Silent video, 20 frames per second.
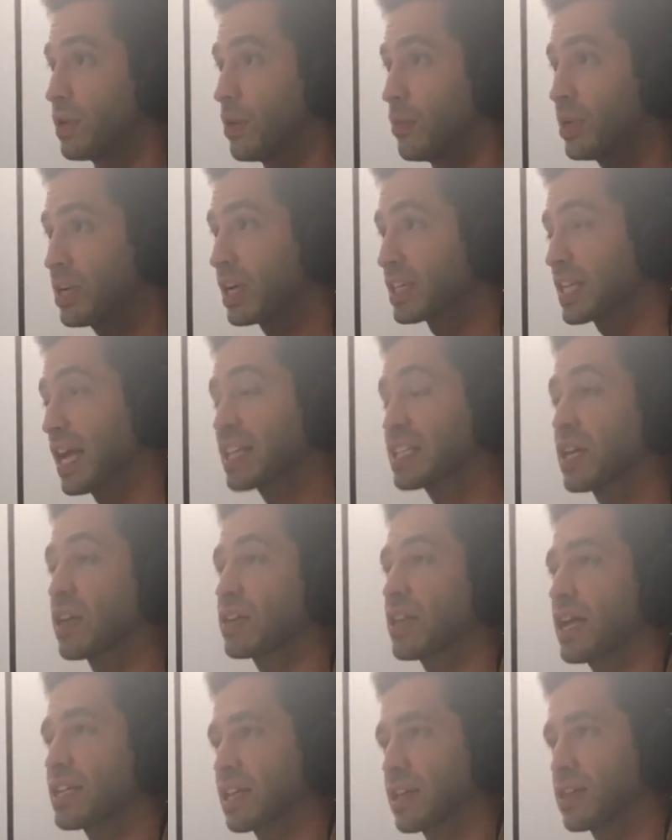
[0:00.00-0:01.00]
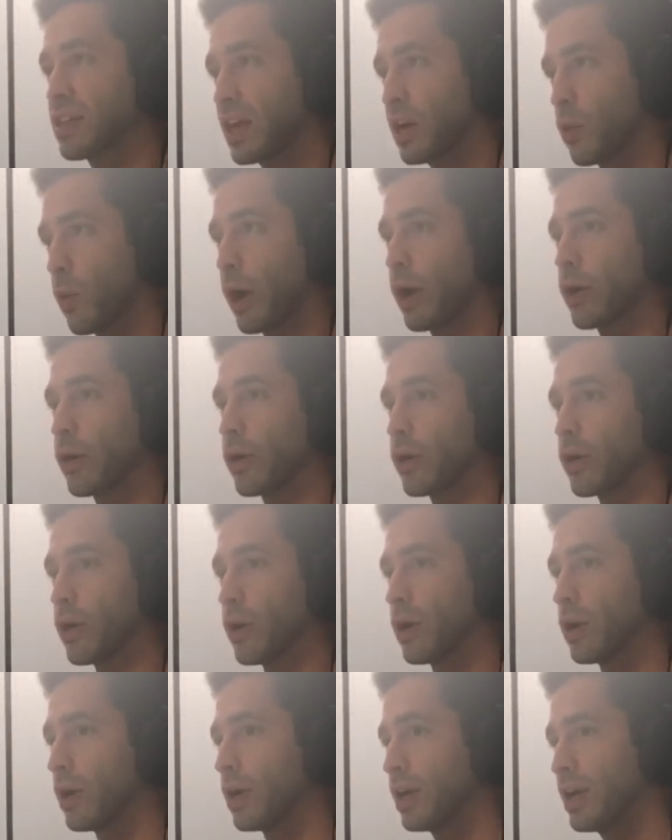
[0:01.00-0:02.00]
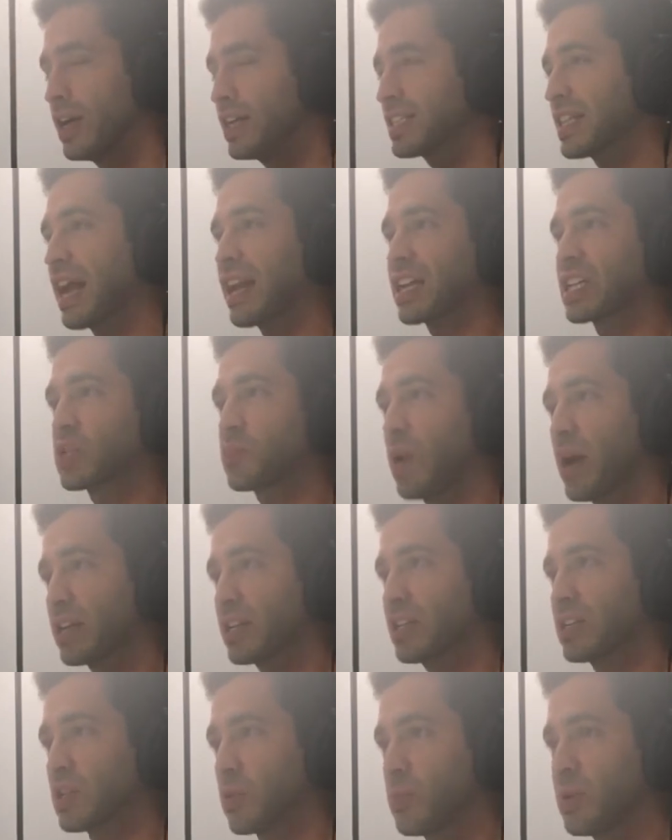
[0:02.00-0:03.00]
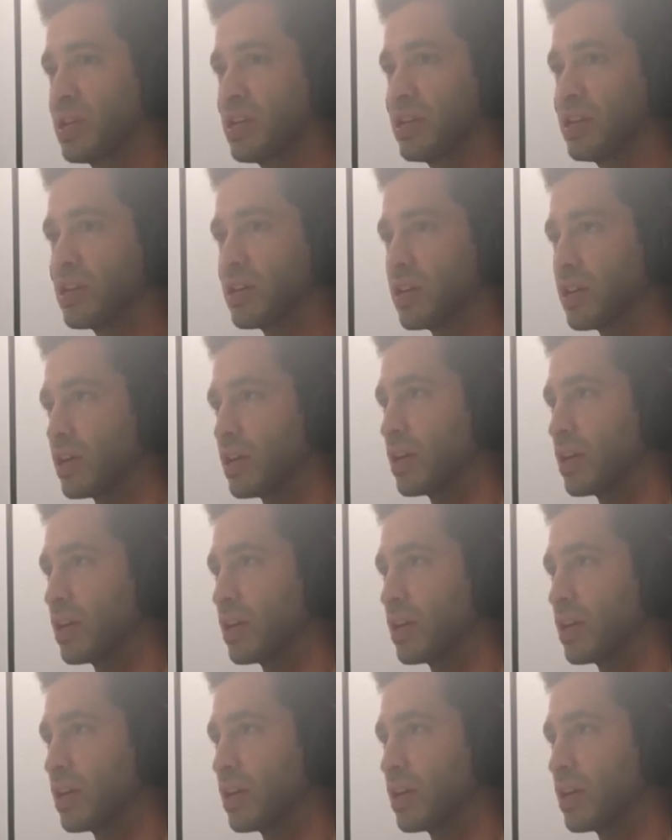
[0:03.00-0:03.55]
Because that's a thing where he's not expected to be